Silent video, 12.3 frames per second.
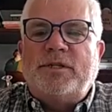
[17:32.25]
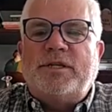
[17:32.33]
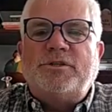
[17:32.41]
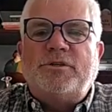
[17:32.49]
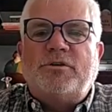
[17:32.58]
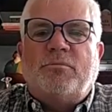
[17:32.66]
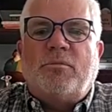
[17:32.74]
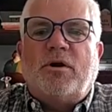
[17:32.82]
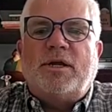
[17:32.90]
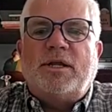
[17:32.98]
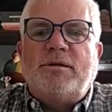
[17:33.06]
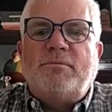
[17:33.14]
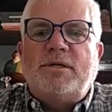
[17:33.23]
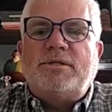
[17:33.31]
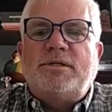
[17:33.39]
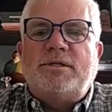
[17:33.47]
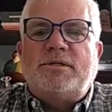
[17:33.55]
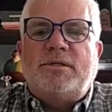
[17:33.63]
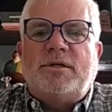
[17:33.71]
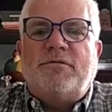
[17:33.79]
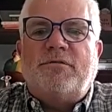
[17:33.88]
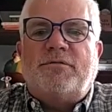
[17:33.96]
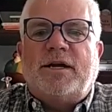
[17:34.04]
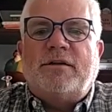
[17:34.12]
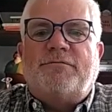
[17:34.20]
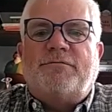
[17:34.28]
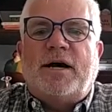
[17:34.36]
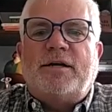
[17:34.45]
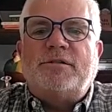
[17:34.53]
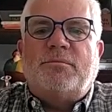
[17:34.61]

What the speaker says: digital marketing business if I could find